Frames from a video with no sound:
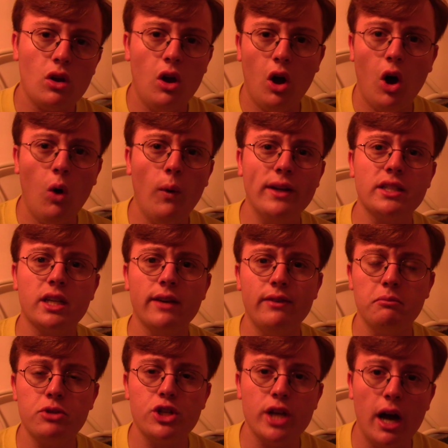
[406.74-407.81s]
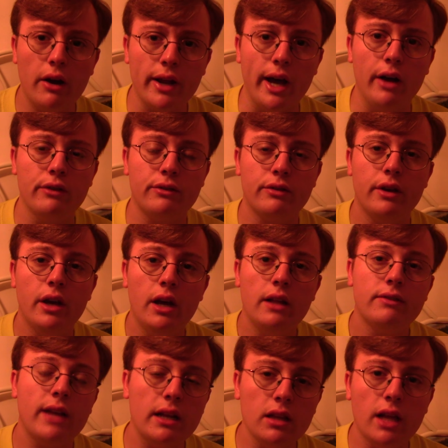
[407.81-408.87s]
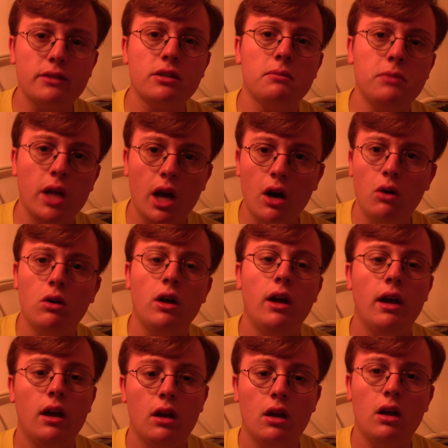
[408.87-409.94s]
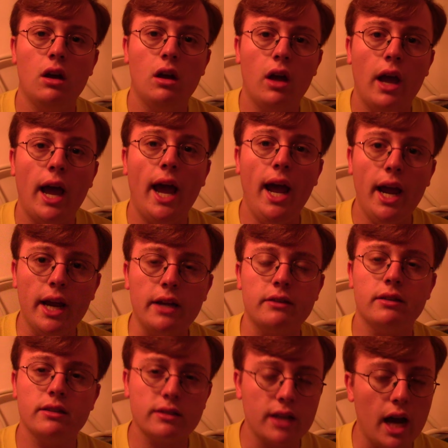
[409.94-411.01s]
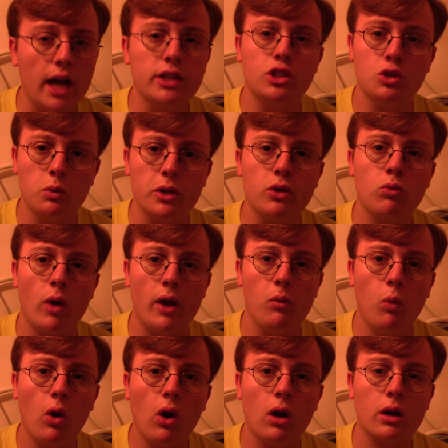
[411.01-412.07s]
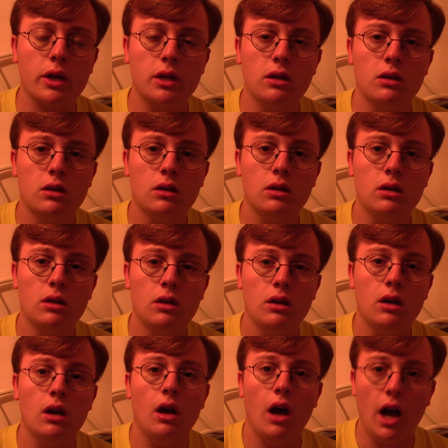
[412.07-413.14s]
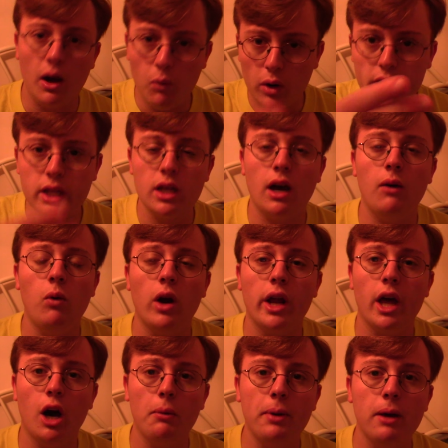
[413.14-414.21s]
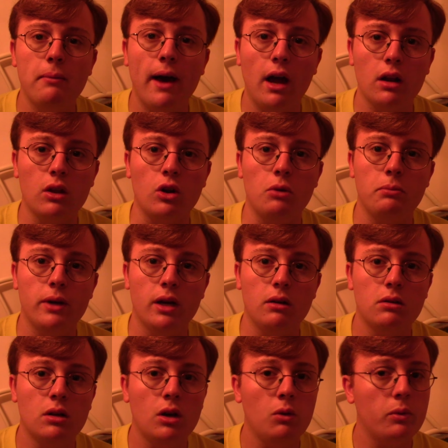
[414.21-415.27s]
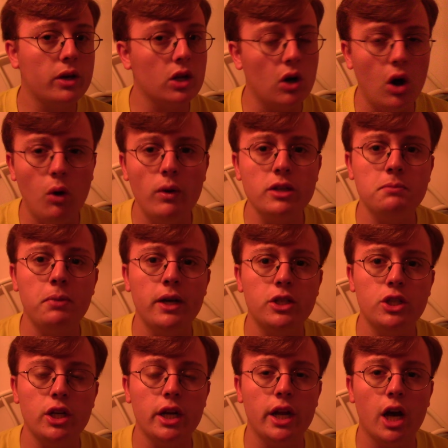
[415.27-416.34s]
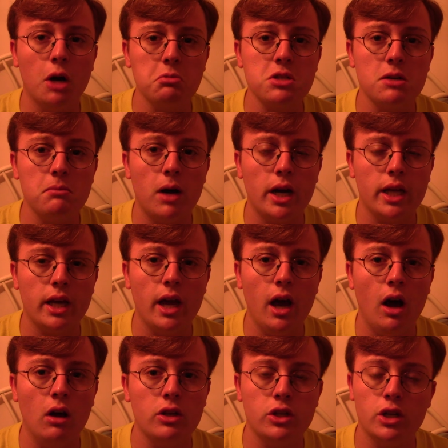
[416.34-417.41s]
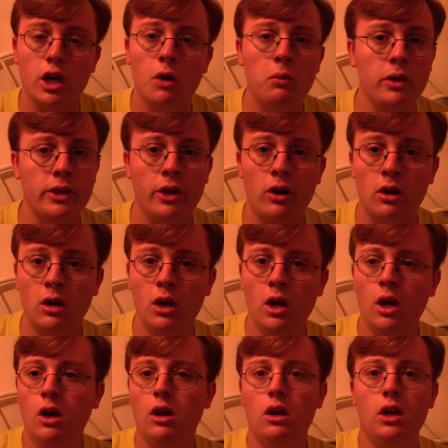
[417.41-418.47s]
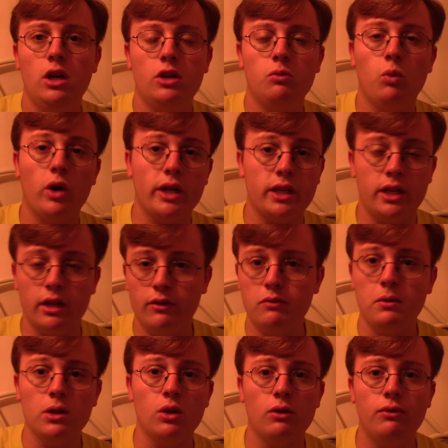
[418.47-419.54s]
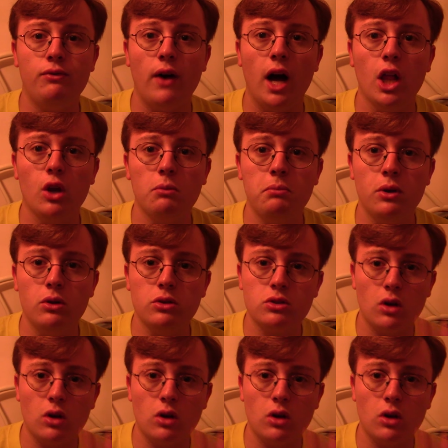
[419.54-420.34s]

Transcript: Always give them shout outs. That lets them know, hey, this guy's doing great work. I want to I want to help him out a little bit. We can always pitch in and help somebody out, you know, when they're want to give them a little follow boost